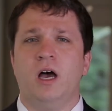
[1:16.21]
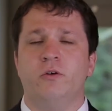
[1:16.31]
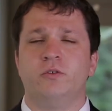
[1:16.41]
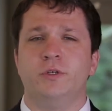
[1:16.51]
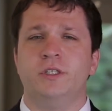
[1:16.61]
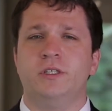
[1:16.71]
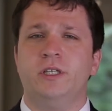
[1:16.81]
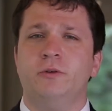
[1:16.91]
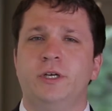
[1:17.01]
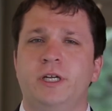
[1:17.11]
I was
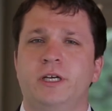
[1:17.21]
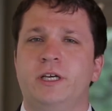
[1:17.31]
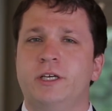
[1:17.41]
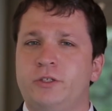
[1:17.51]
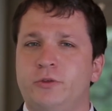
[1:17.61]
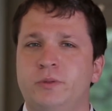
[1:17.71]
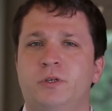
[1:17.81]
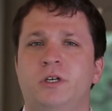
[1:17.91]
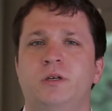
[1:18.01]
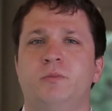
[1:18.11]
recently reading a history
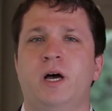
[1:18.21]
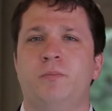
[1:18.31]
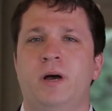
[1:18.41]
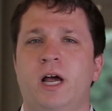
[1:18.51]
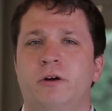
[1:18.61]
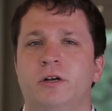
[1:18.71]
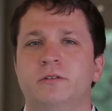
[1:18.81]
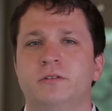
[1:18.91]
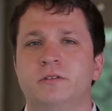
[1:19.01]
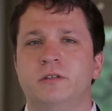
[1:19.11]
book about
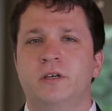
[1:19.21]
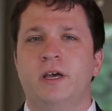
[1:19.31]
pirates,